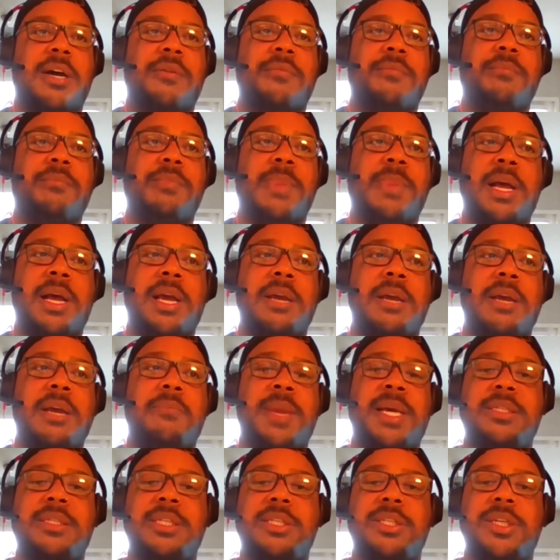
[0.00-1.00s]
my
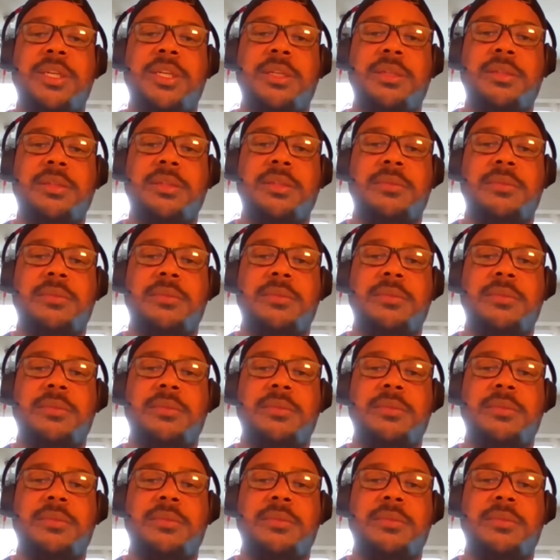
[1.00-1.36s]
messaging,